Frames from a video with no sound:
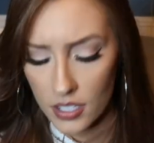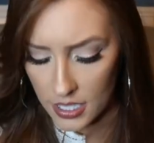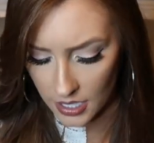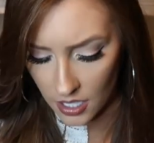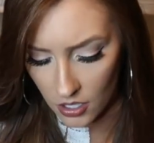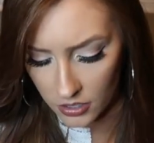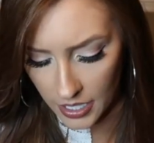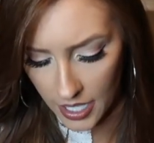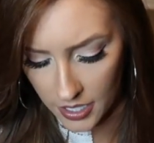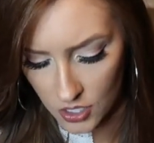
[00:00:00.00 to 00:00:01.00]
Is it called a
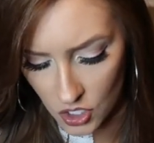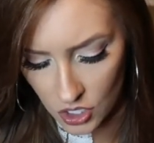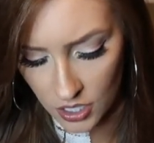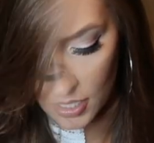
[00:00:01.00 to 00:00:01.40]
hutch?